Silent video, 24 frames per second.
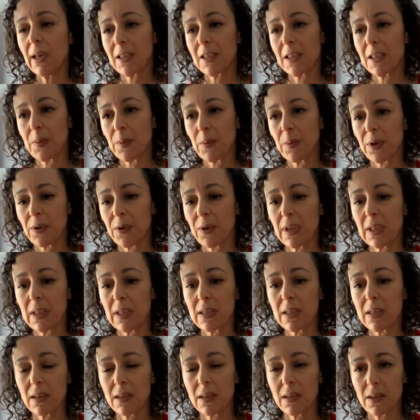
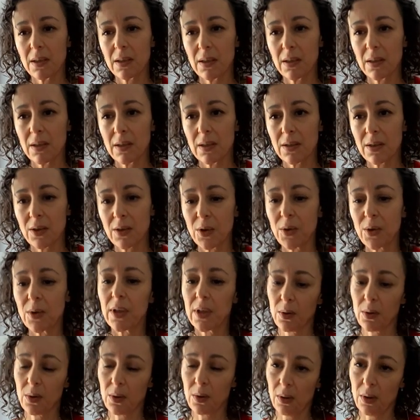experience is
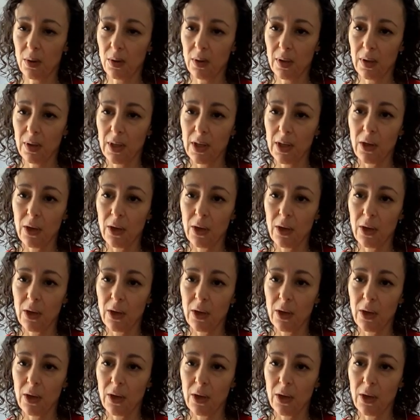critical